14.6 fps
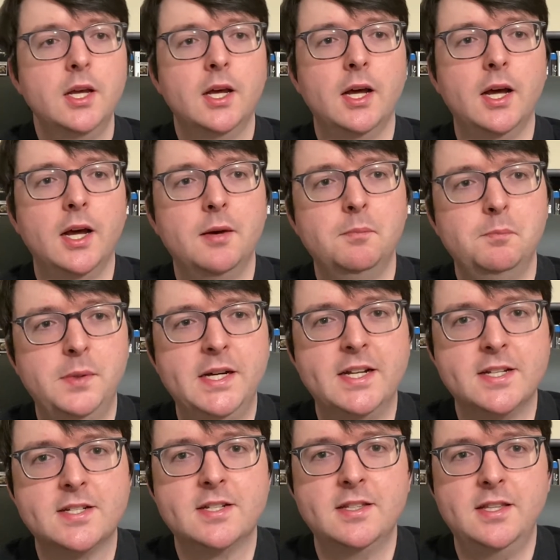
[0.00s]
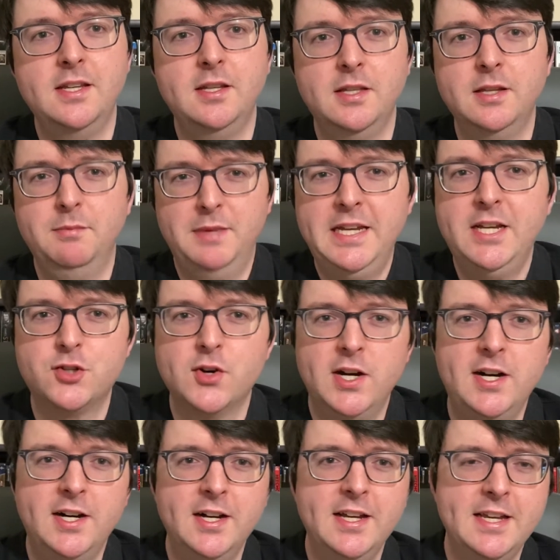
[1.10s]
Uh, but the, the big
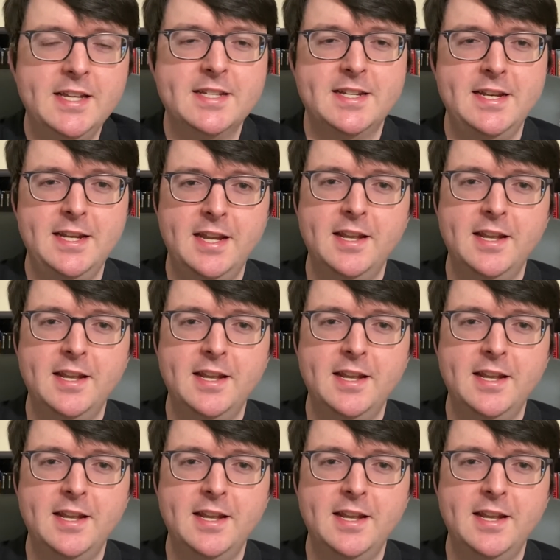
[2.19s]
draw is